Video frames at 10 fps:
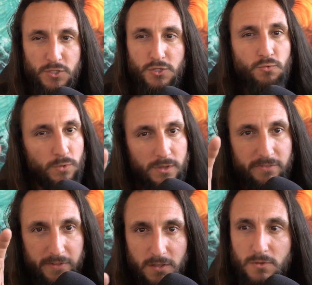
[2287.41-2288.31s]
Do you really
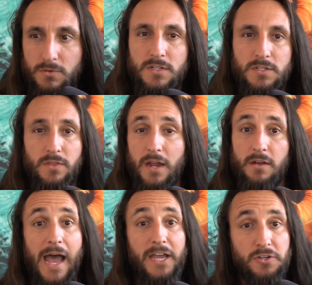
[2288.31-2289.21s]
think you could do that?
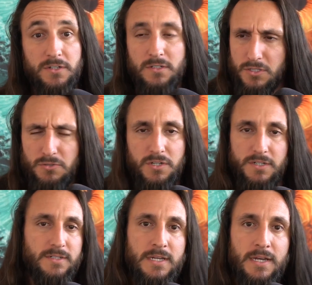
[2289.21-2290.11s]
I couldn't. You
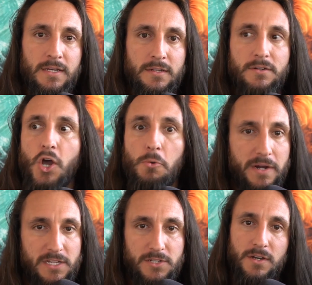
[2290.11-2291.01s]
couldn't.
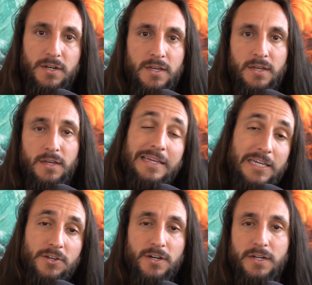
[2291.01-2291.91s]
Nobody could.
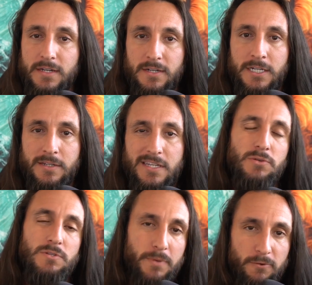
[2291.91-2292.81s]
He could, because
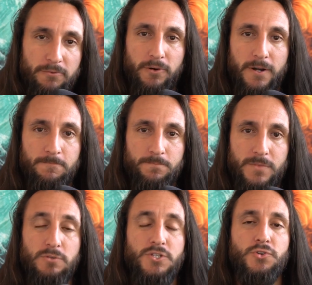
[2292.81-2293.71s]
he was built for it.
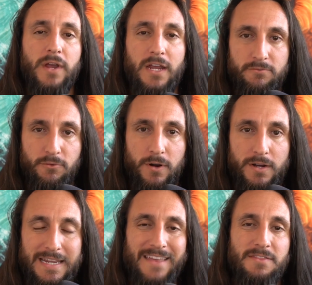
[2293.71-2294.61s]
He was trained for
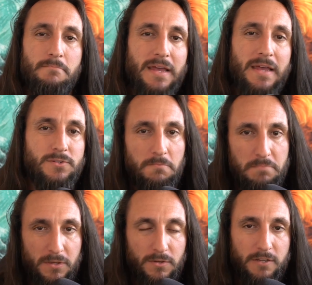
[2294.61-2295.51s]
it. He had the mental
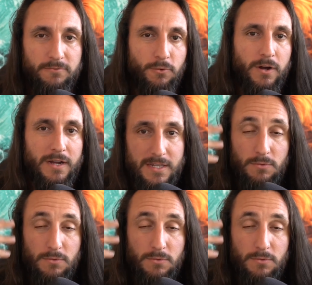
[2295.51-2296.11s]
ability for it.